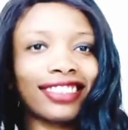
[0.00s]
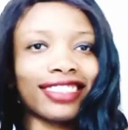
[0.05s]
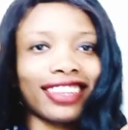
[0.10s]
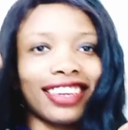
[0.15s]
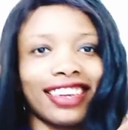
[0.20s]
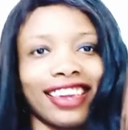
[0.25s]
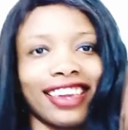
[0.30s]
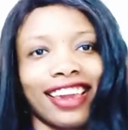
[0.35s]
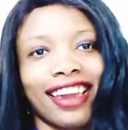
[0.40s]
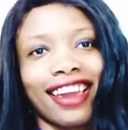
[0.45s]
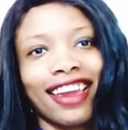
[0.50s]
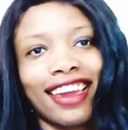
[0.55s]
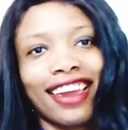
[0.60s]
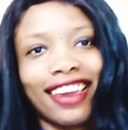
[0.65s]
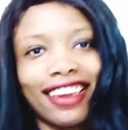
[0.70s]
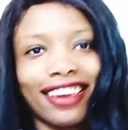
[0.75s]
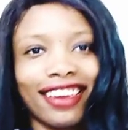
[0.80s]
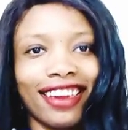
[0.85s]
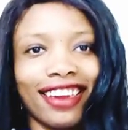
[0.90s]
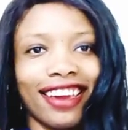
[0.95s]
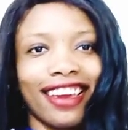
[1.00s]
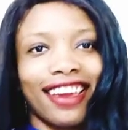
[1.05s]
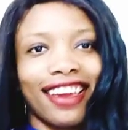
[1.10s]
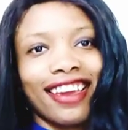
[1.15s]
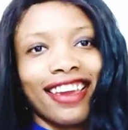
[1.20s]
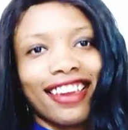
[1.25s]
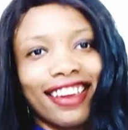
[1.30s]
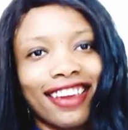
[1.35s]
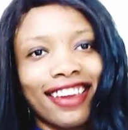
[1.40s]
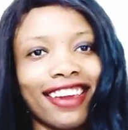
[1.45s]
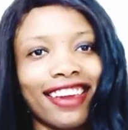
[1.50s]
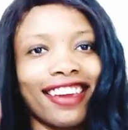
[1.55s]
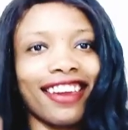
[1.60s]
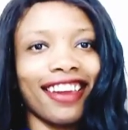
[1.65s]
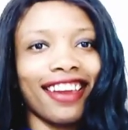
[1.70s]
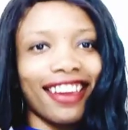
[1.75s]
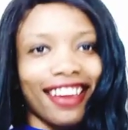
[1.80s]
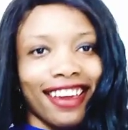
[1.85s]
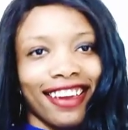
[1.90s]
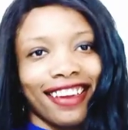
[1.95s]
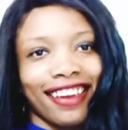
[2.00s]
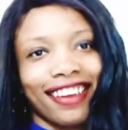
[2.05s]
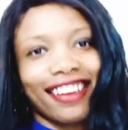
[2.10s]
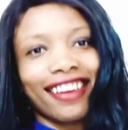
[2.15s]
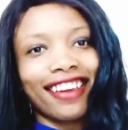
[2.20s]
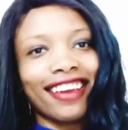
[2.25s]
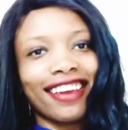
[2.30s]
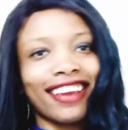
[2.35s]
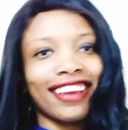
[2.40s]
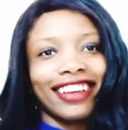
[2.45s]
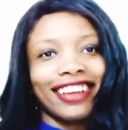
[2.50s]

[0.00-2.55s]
Yeah, yeah, yeah, yeah.